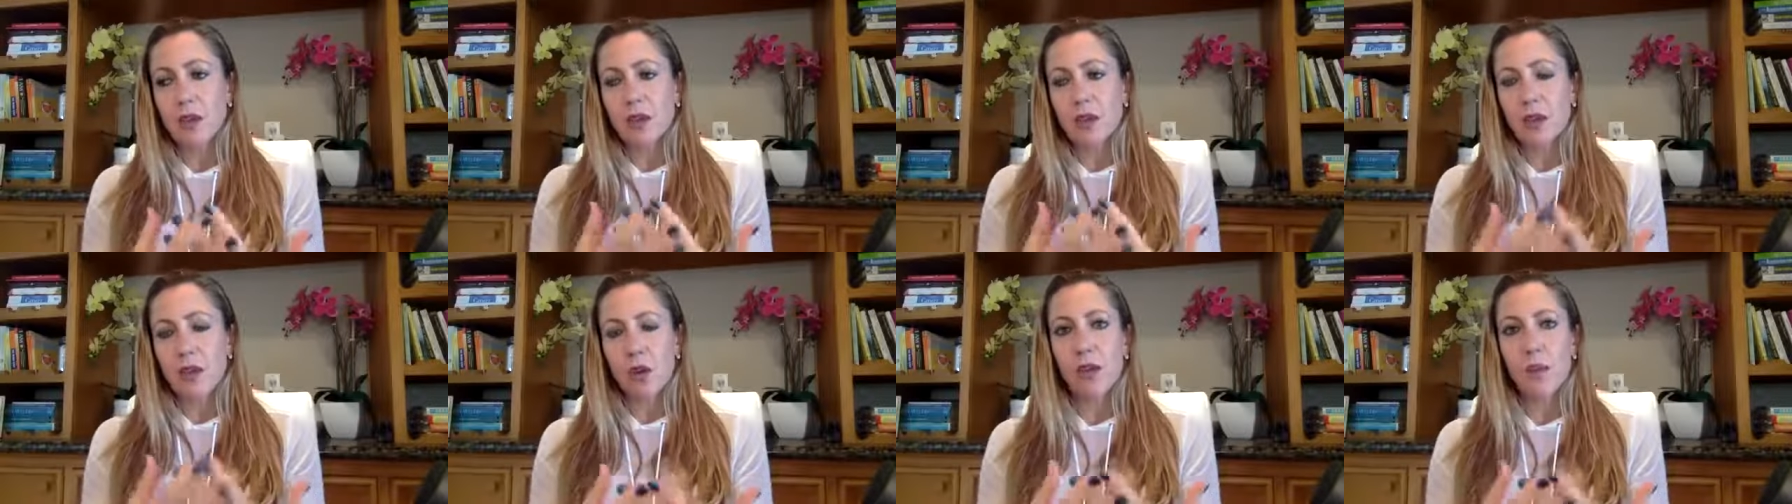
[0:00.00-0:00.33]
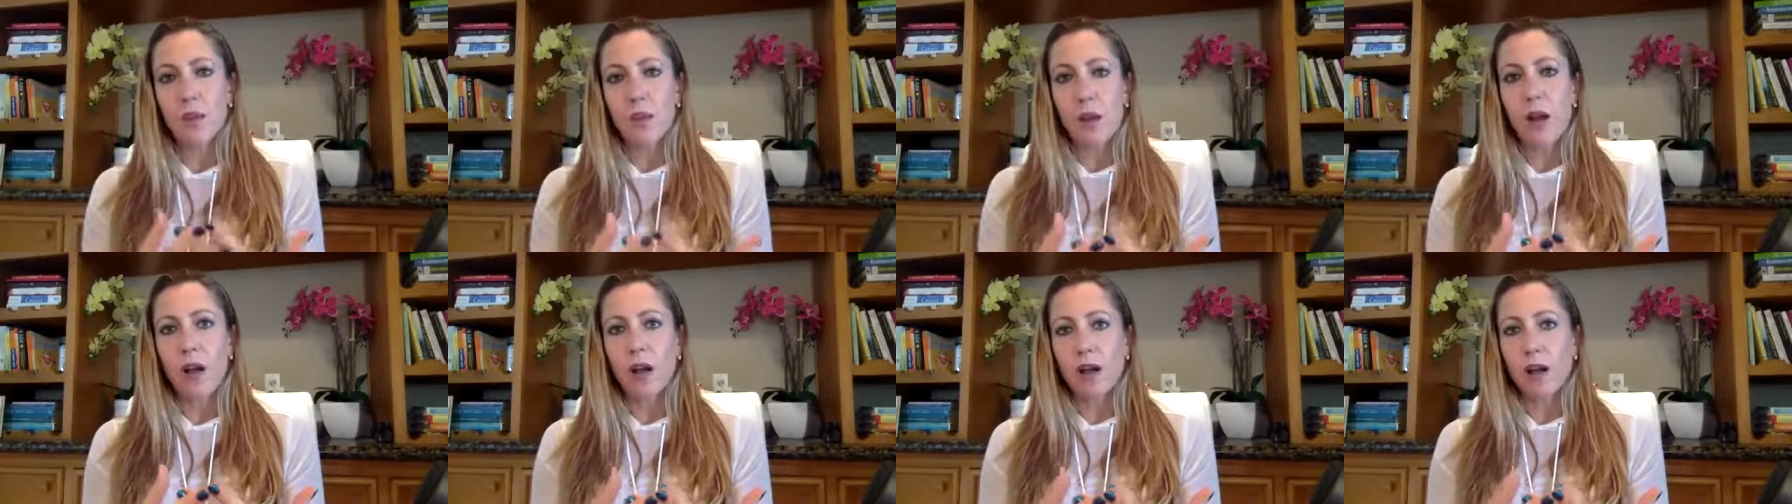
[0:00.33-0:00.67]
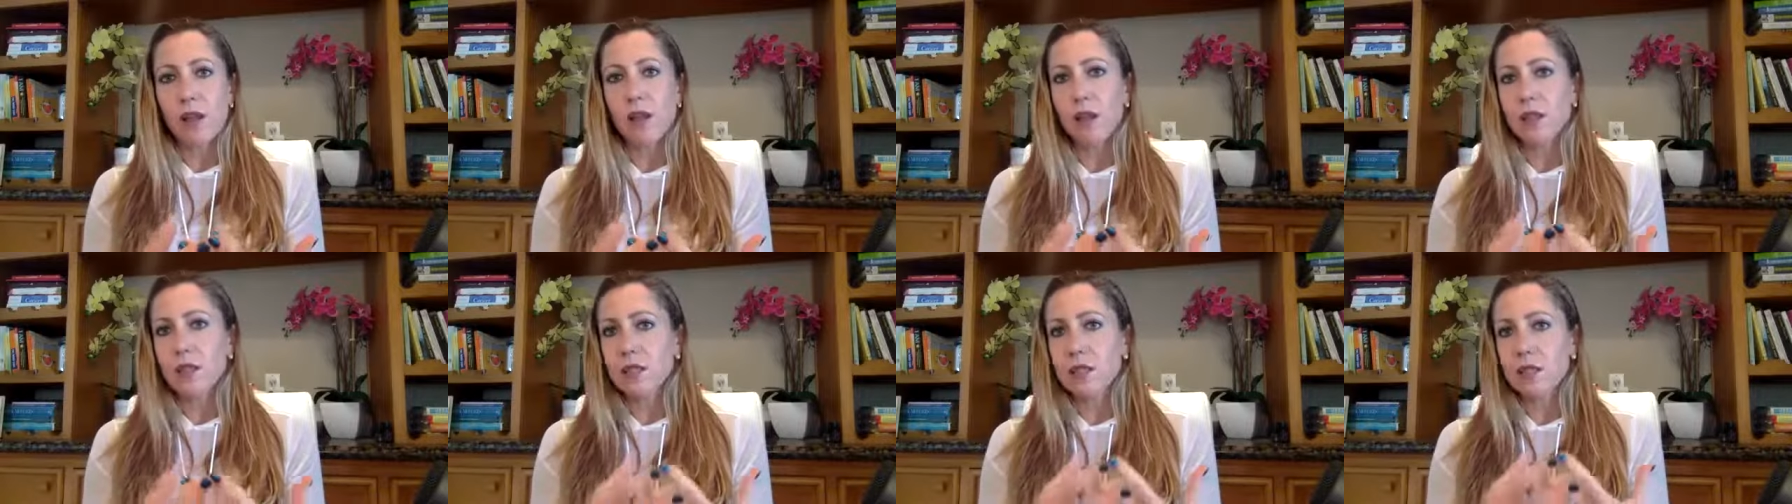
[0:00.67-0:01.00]
your
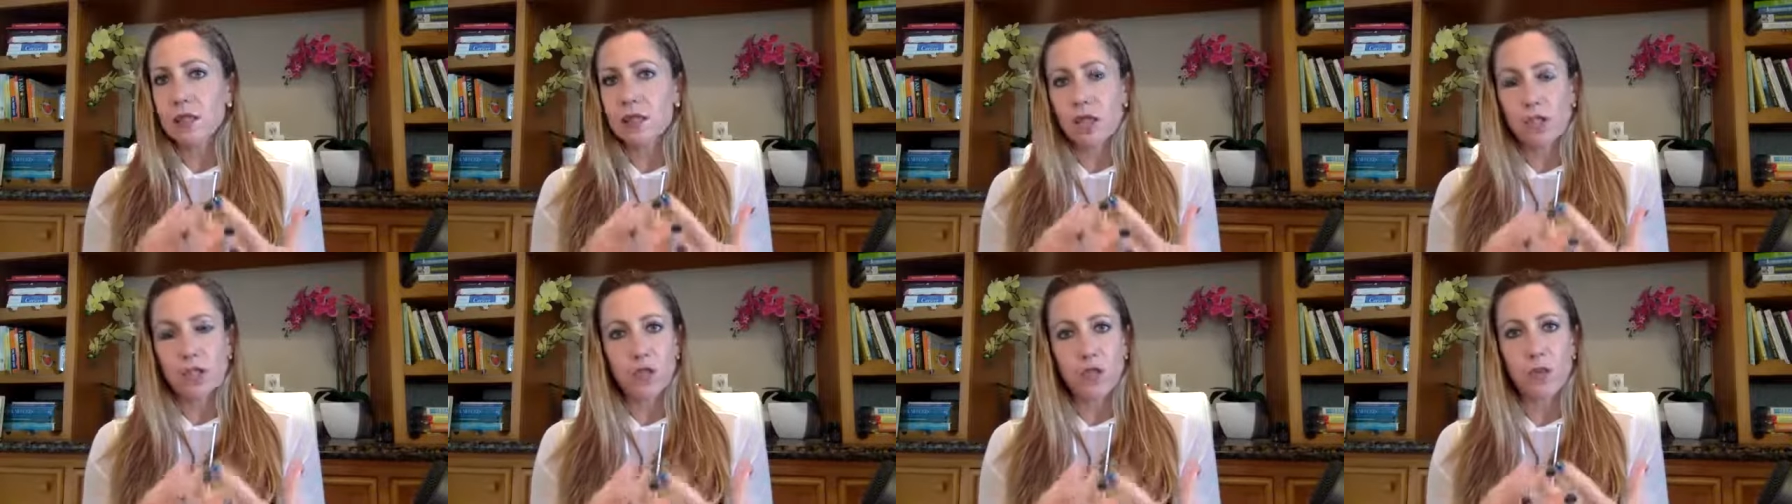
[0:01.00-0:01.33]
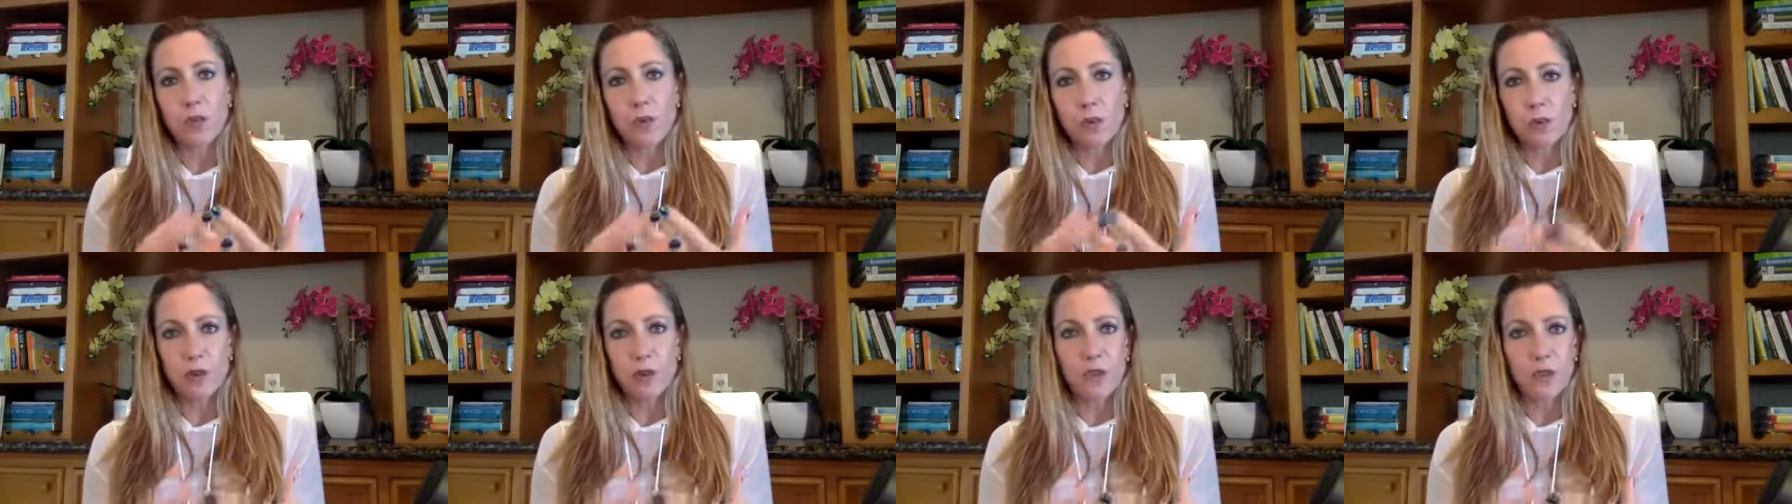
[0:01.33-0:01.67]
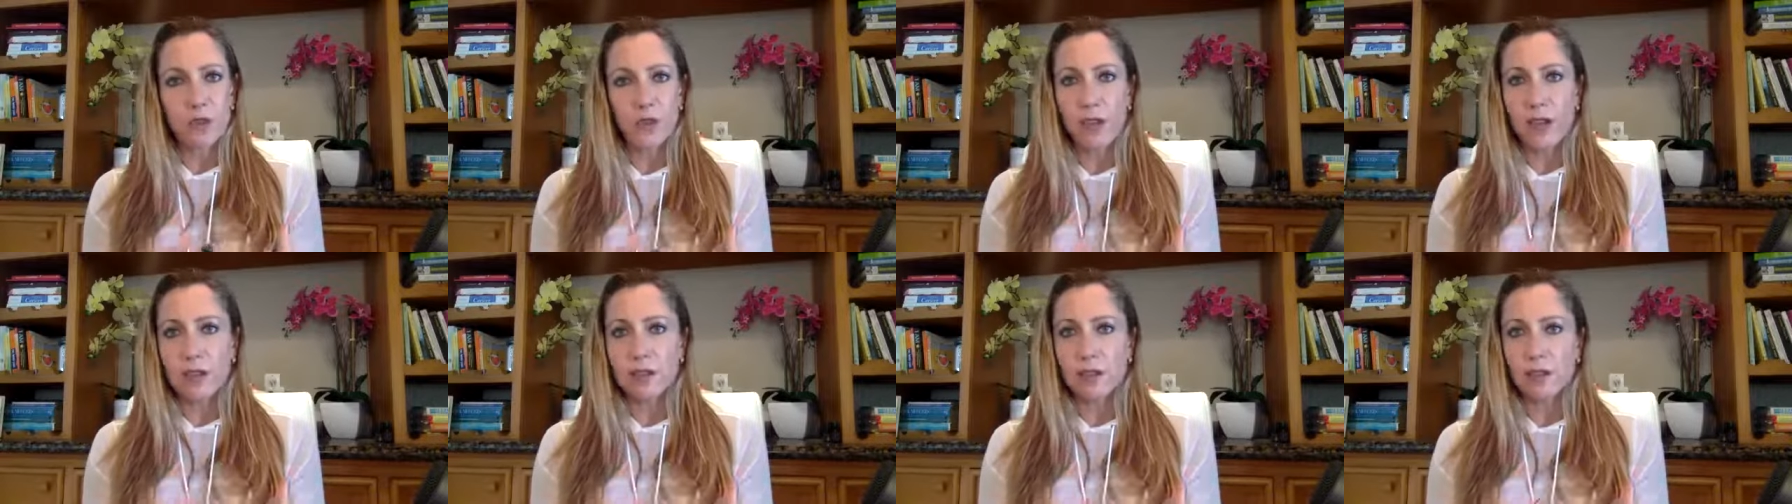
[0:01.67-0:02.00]
body is such a
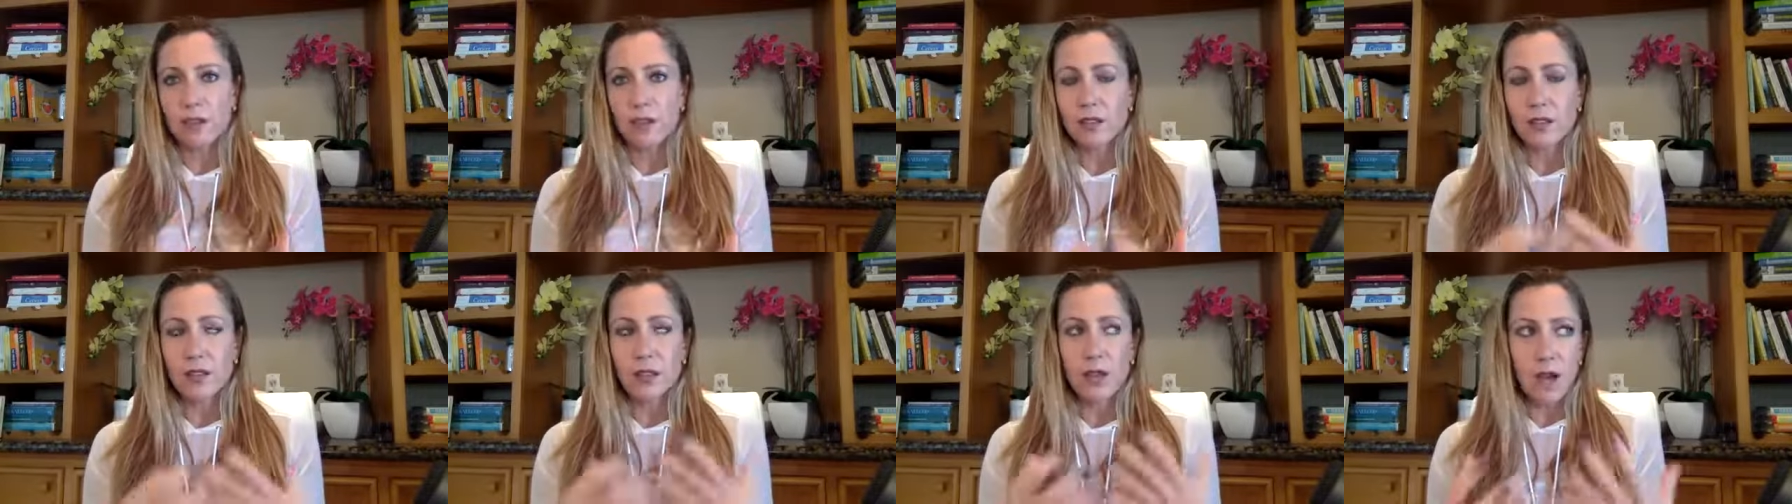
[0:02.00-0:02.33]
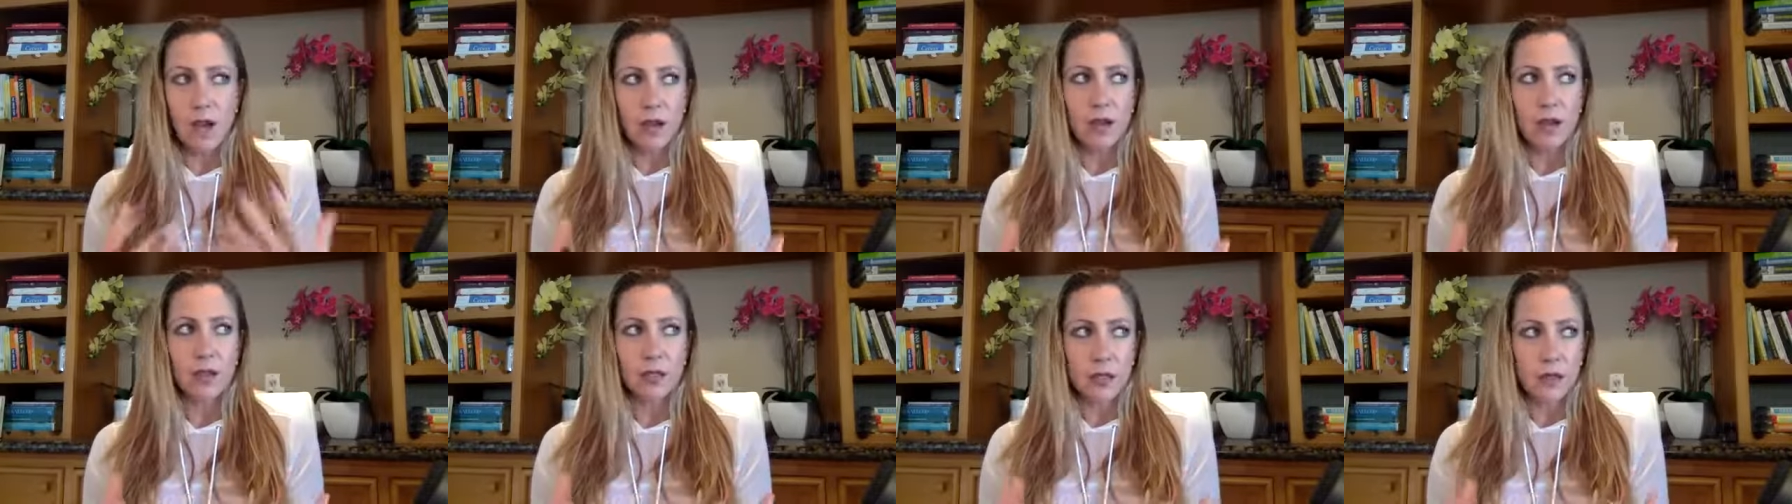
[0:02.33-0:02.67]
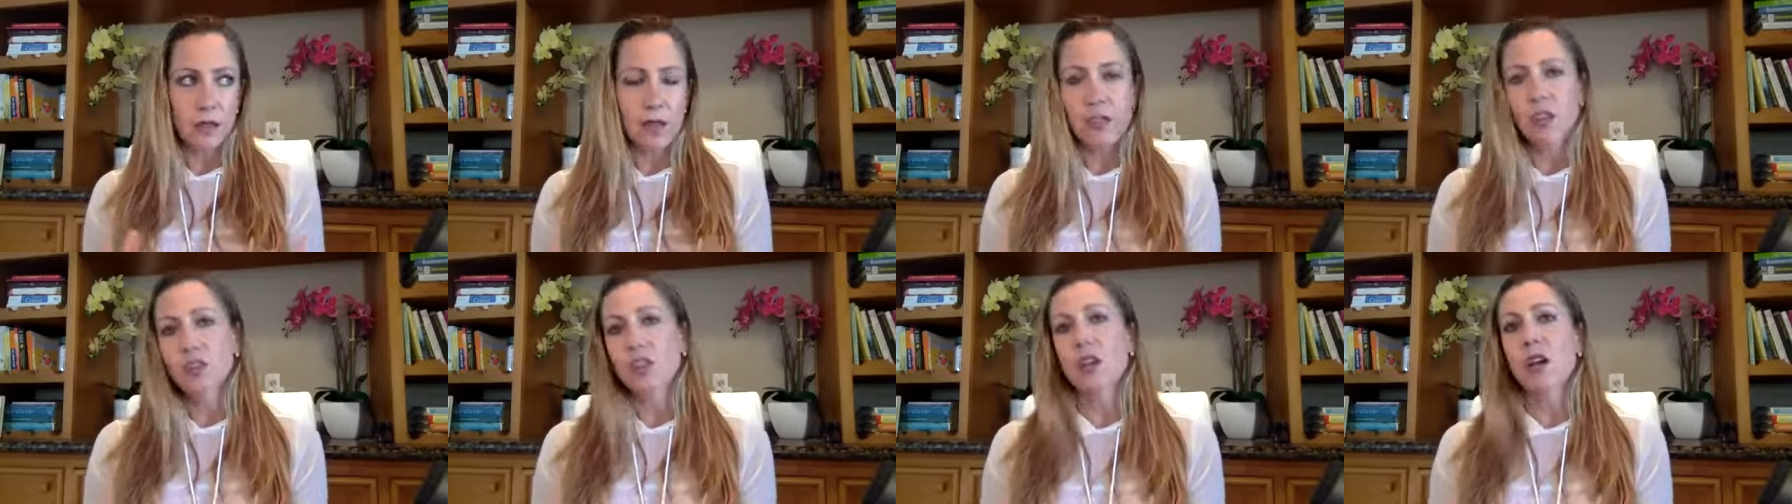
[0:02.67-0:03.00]
beautiful vessel. God doesn't
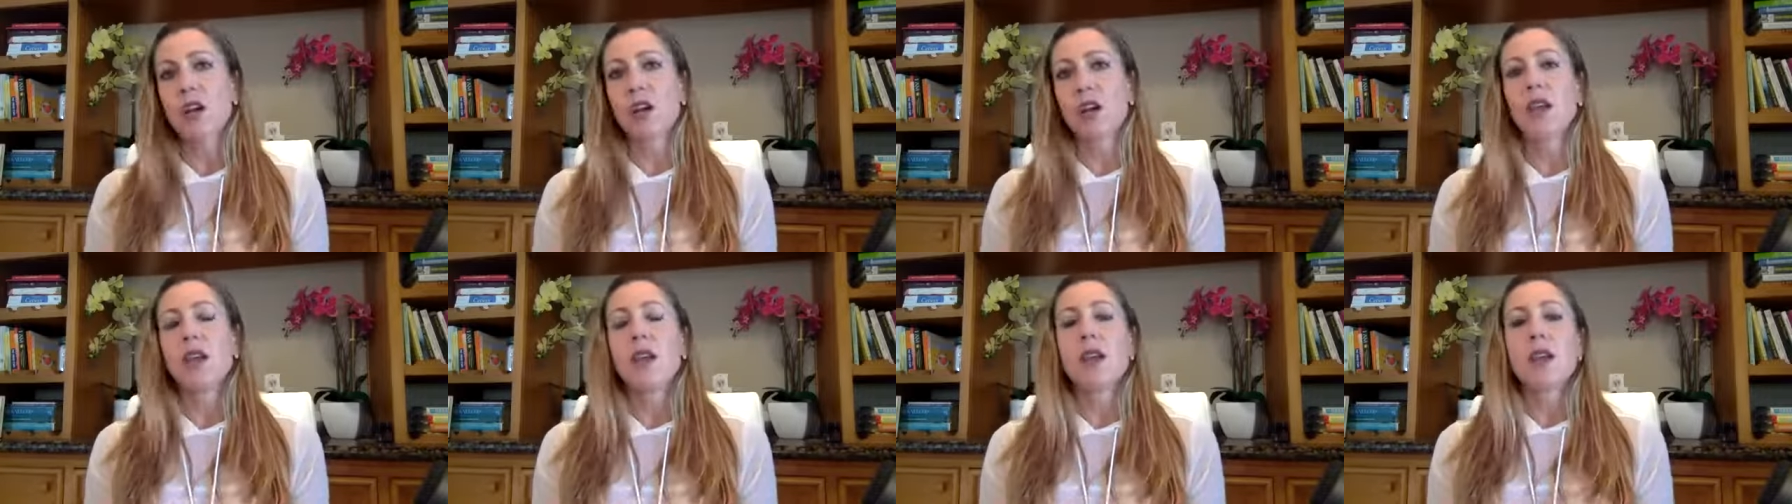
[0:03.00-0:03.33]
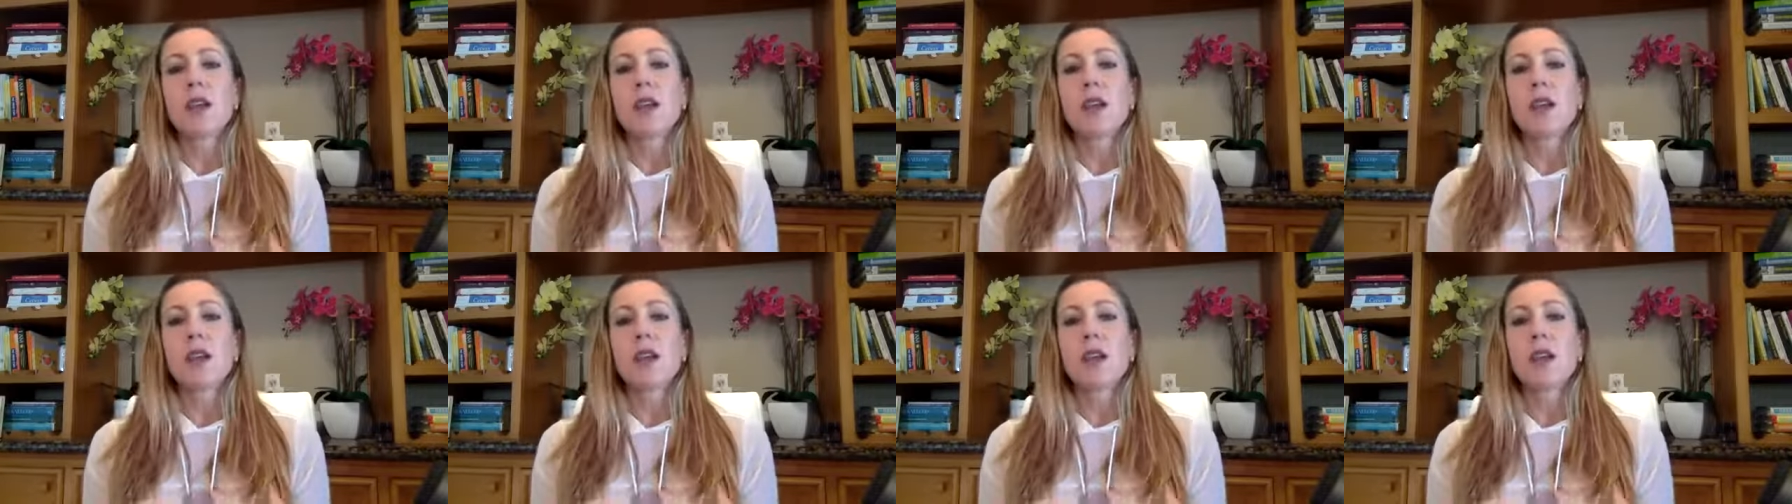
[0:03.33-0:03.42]
make junk.